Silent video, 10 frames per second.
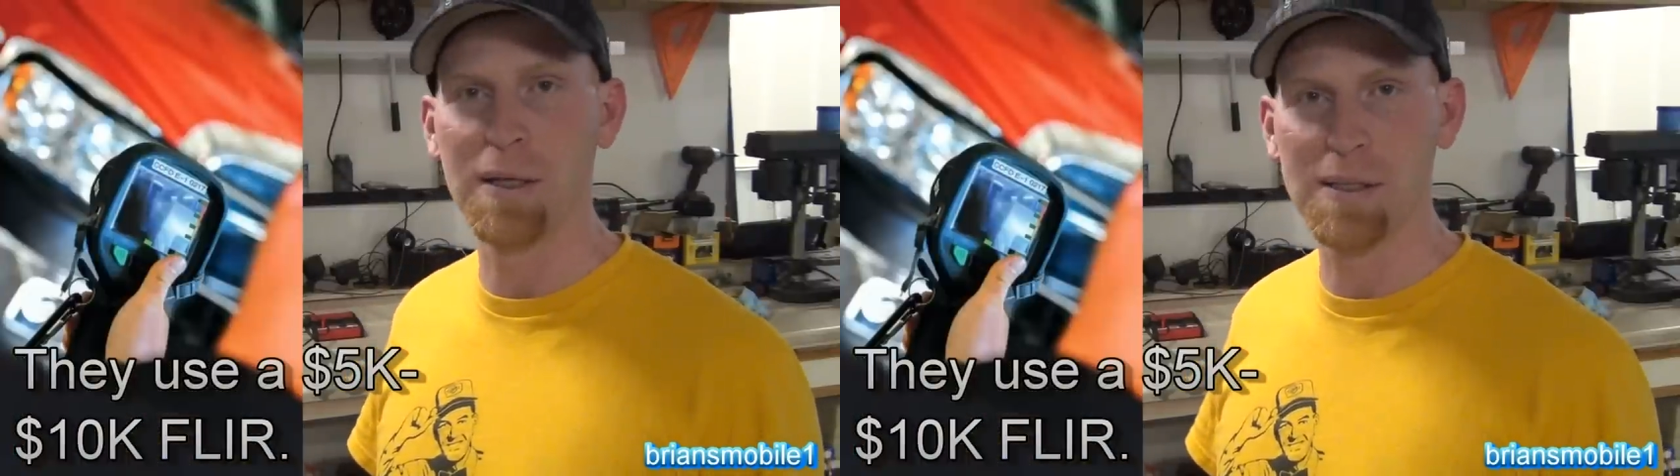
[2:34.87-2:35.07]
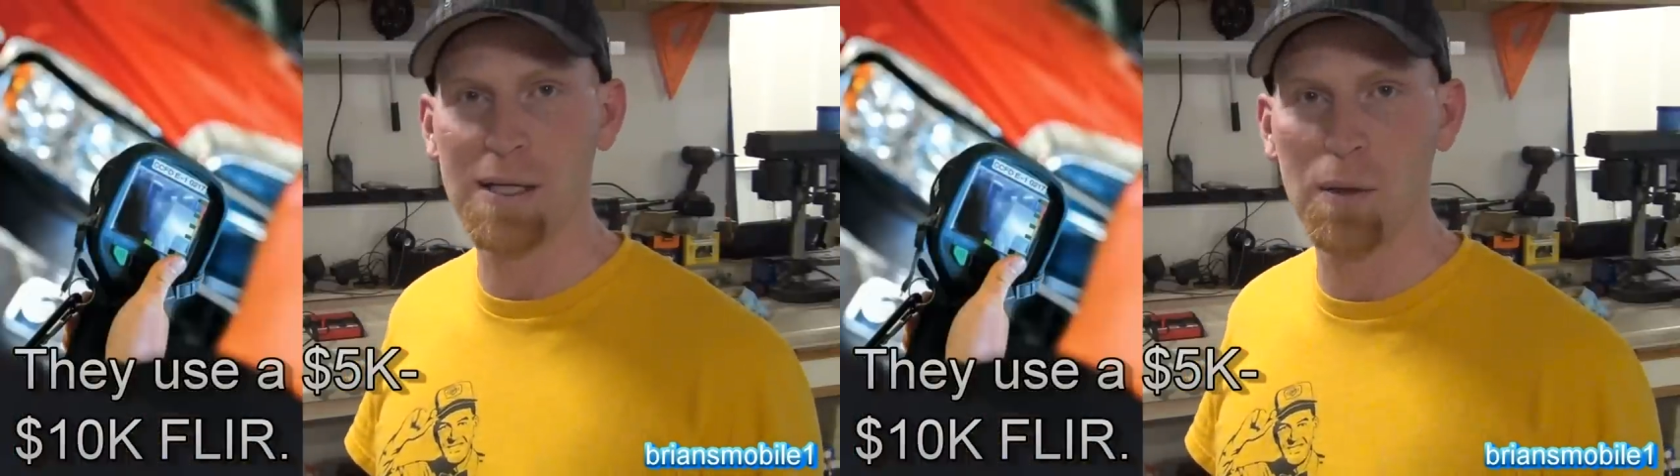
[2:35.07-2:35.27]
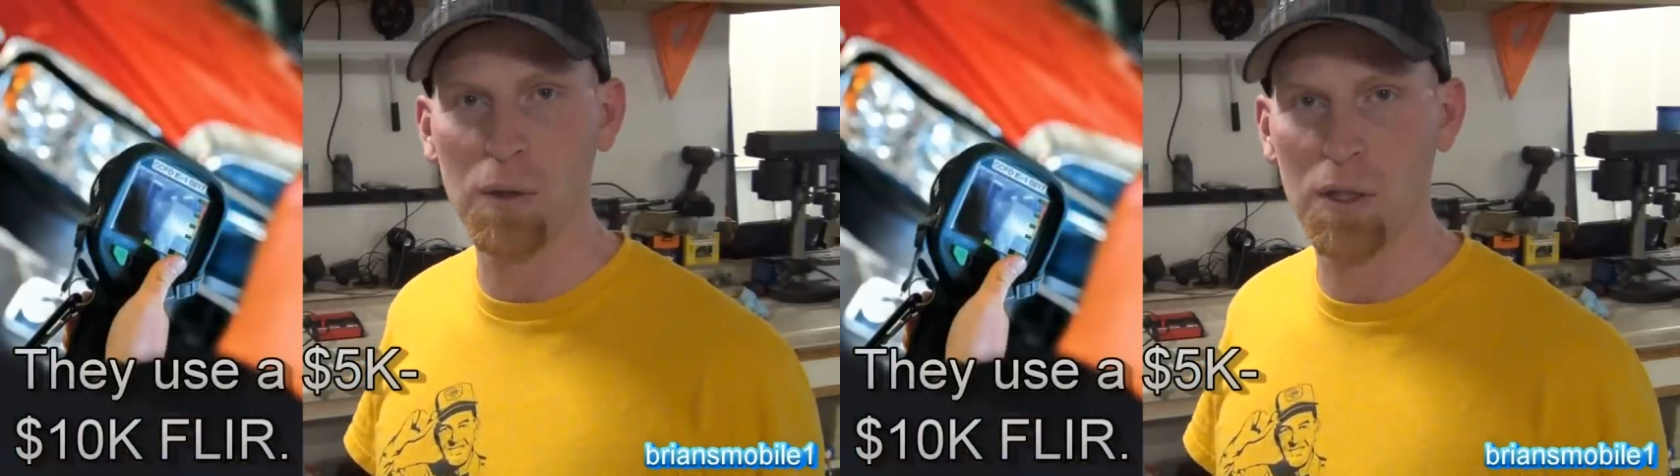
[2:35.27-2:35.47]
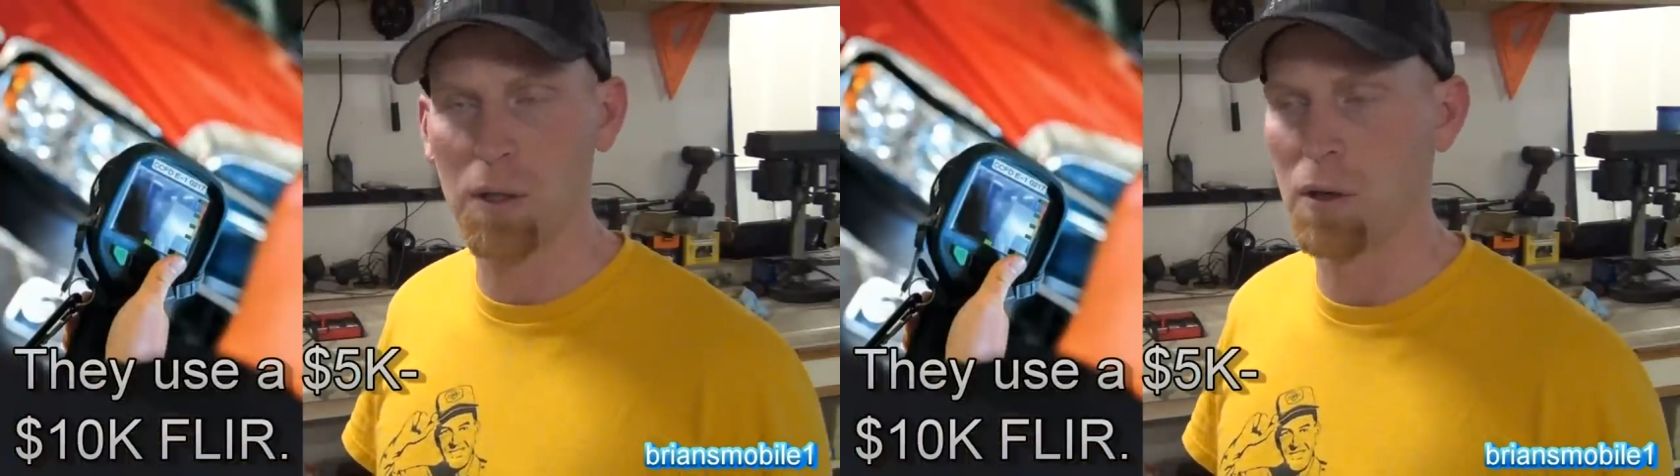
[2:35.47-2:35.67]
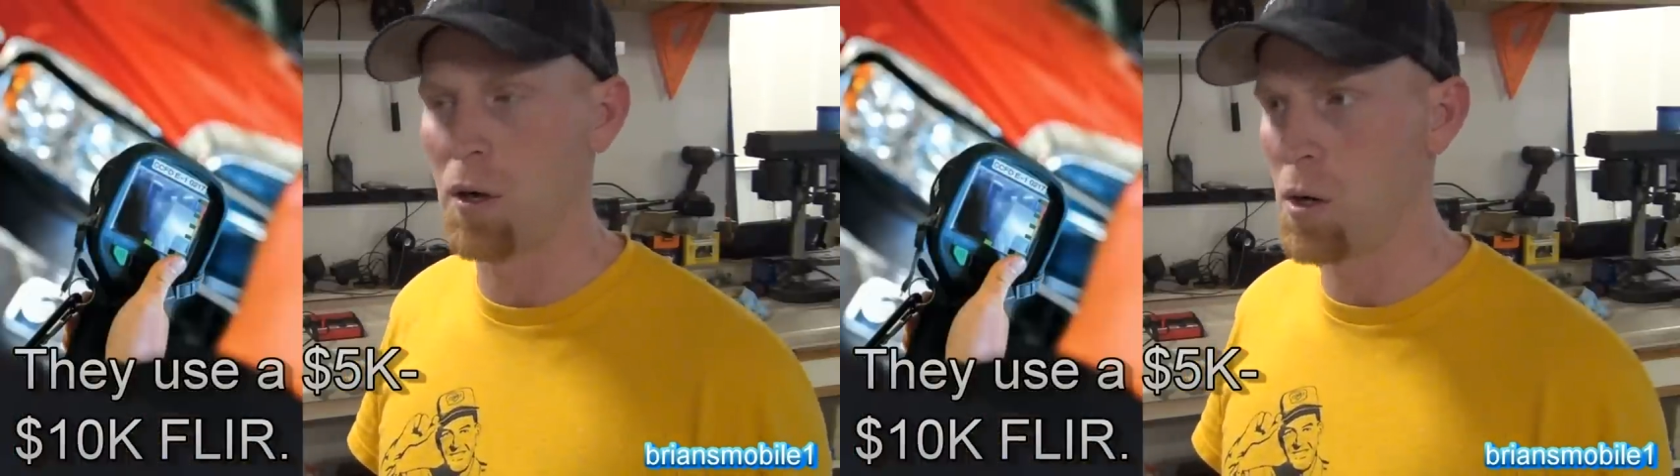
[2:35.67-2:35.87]
an
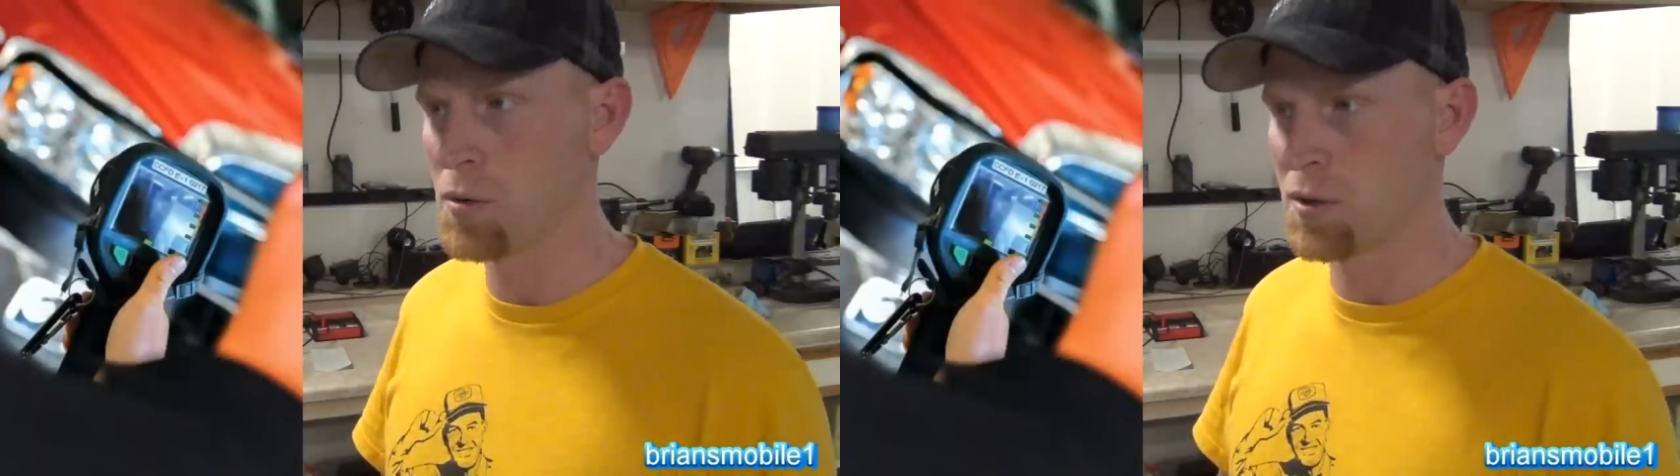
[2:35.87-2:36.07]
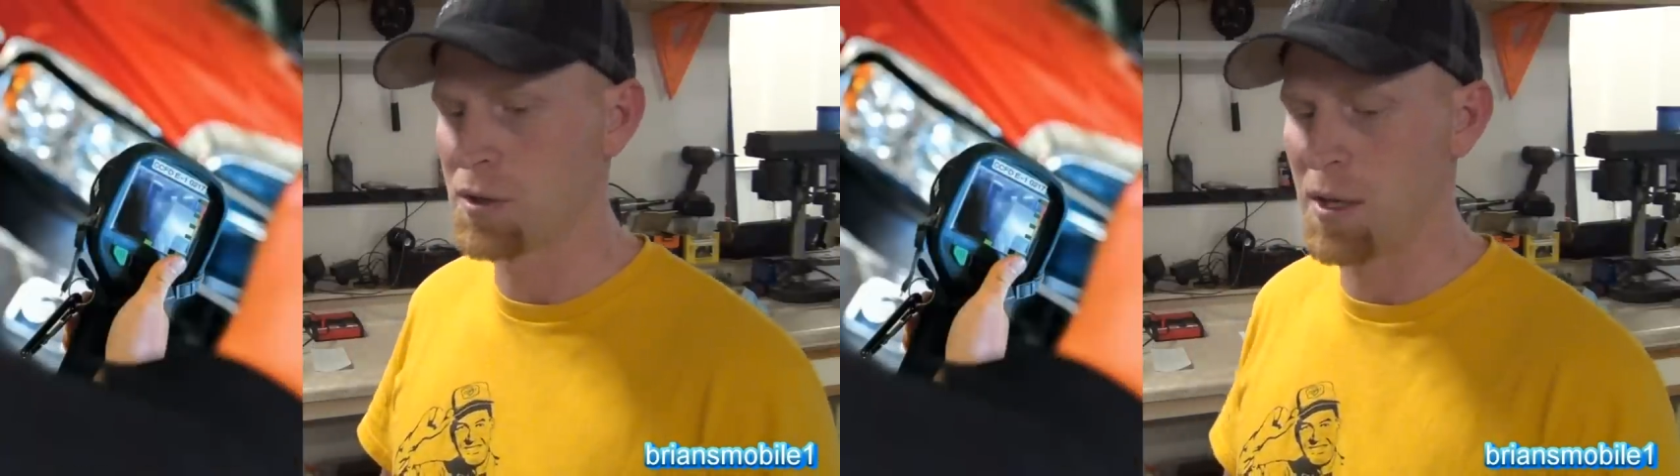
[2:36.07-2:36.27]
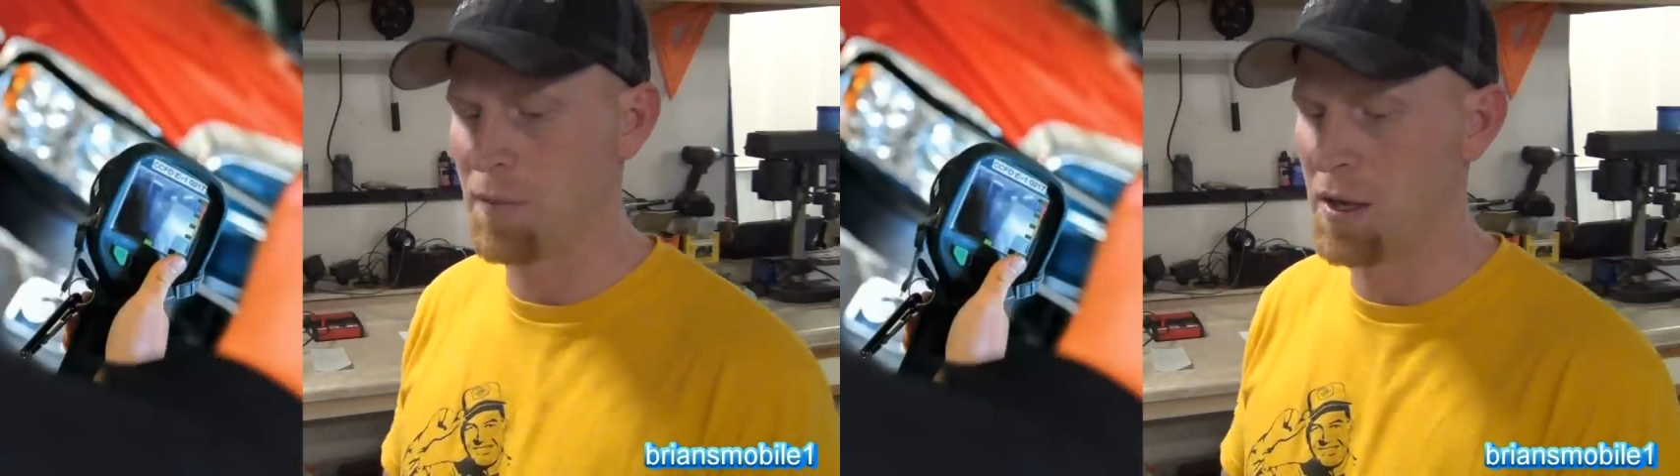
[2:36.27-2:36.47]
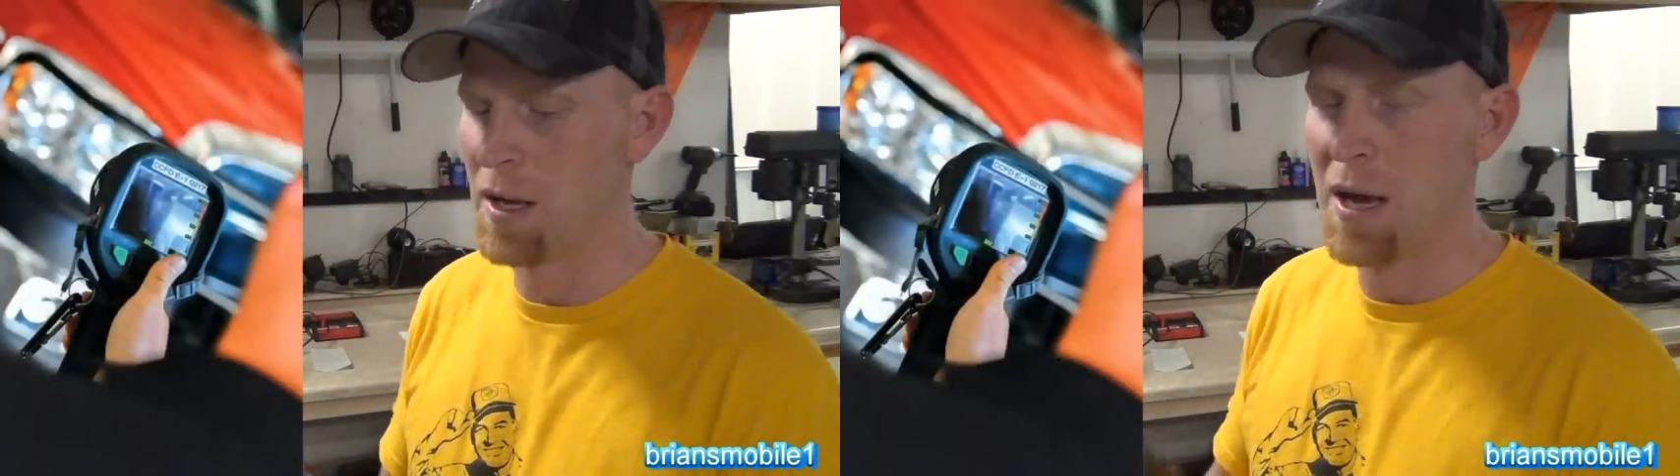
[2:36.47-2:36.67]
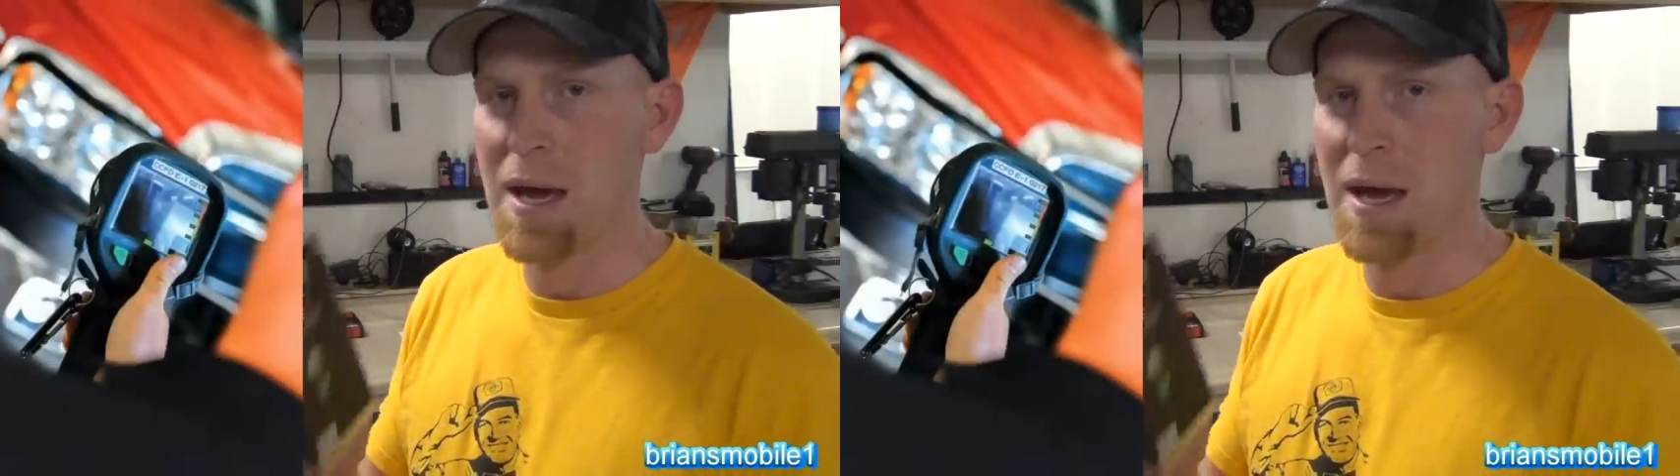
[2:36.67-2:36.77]
extinguisher or a hose or something?